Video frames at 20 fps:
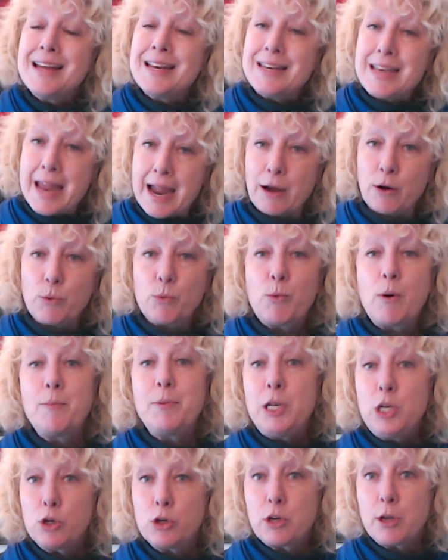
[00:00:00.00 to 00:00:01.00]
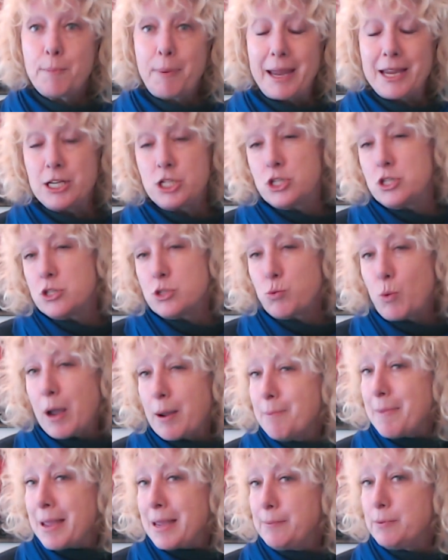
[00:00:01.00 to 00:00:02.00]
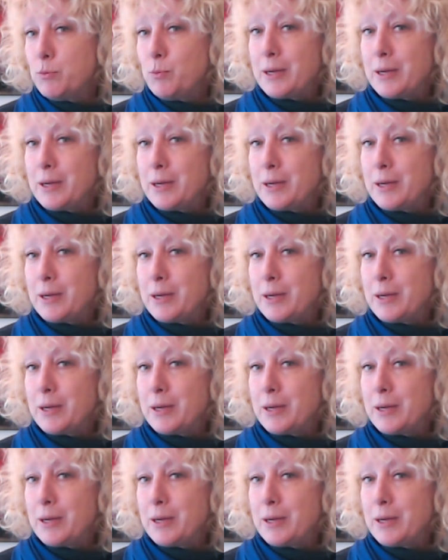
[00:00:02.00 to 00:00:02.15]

Now, when we look at patients where maybe